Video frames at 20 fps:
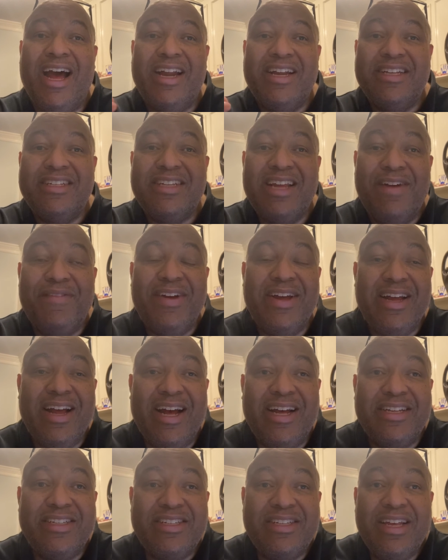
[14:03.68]
is giving
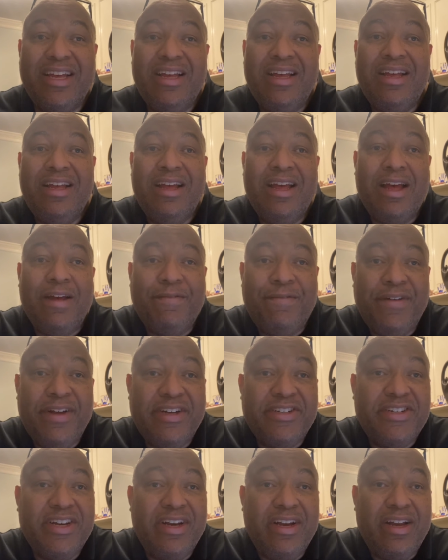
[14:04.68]
us a
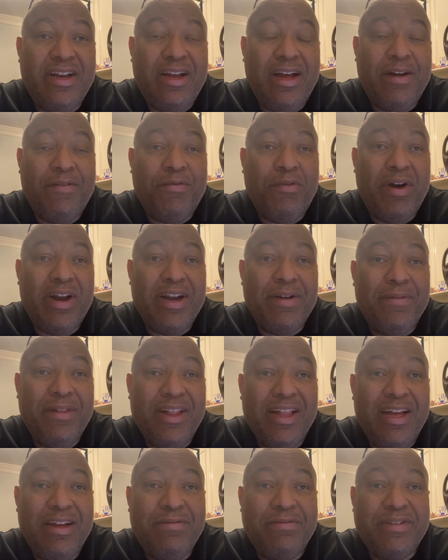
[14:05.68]
vision of what it
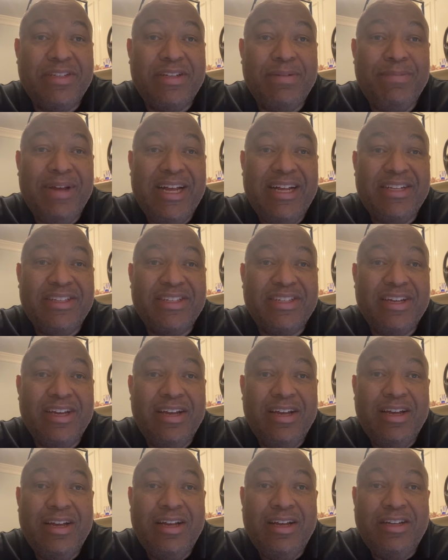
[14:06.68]
means
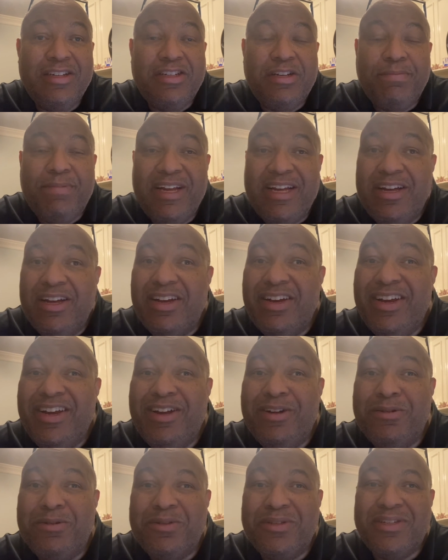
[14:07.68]
to be good
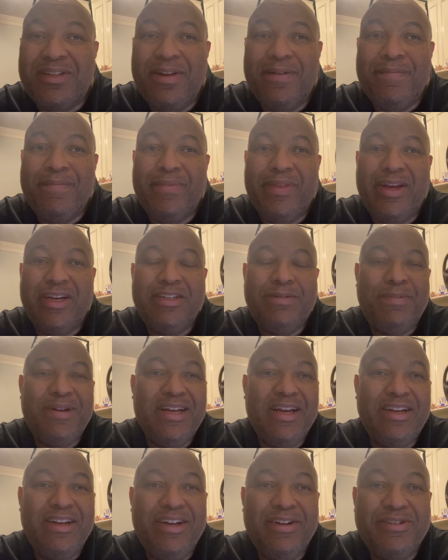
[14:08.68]
news
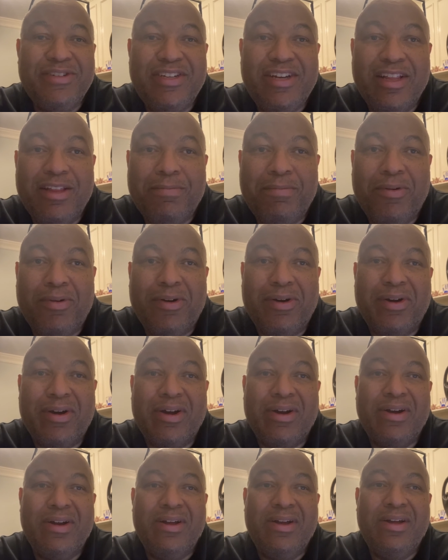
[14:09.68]
to the poor,
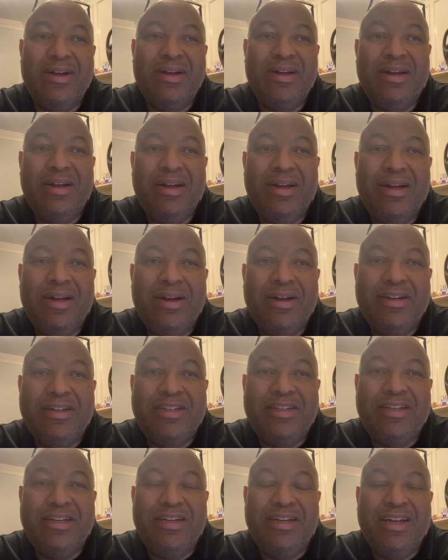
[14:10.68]

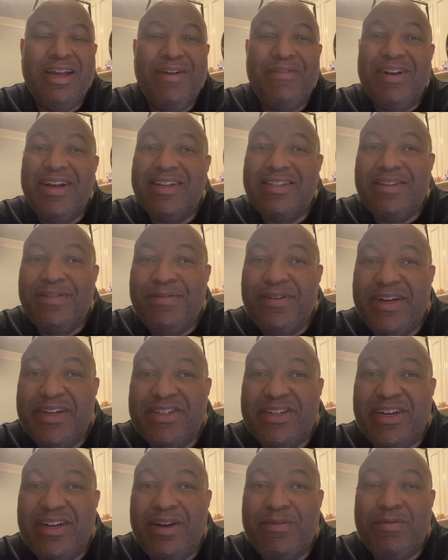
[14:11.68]
giving us a
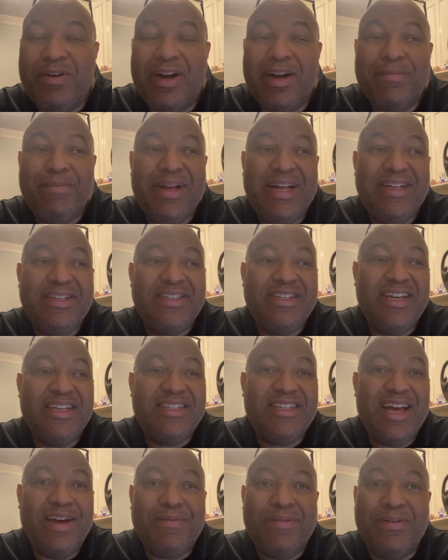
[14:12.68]
vision of what it means to
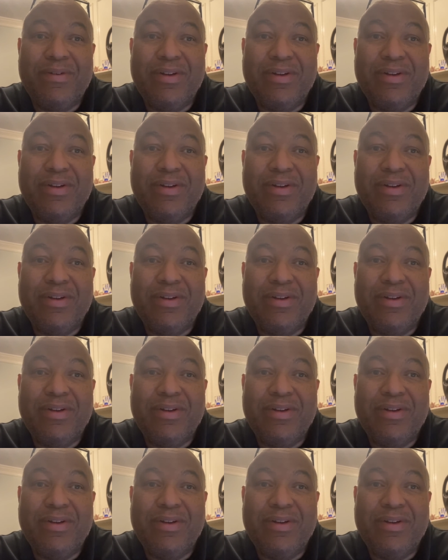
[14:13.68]
set